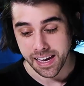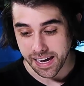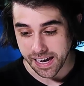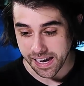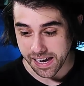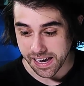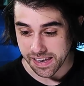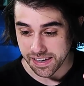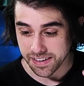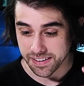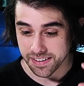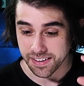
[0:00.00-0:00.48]

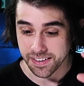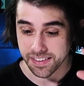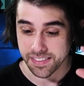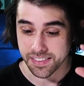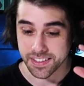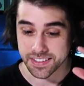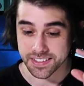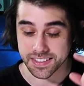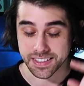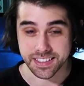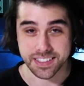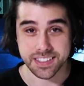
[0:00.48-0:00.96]
And
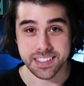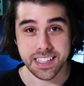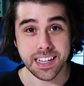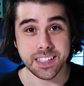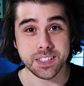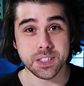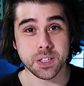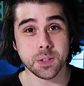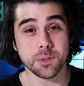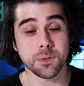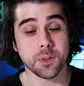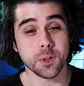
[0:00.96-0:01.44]
the
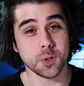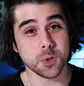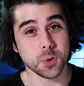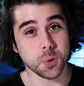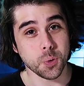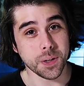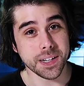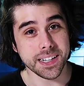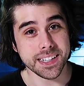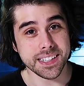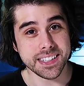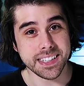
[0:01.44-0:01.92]
successor for
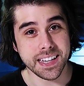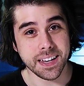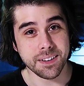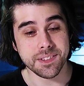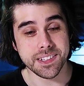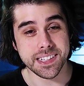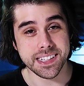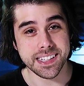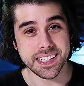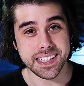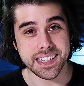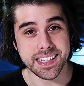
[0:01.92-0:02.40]

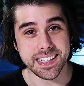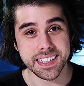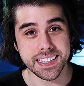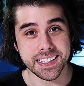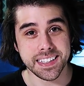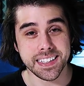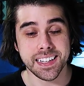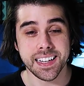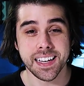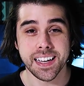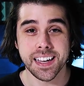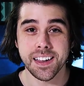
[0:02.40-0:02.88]

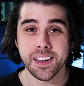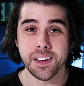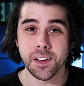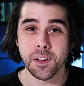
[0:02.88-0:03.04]
2017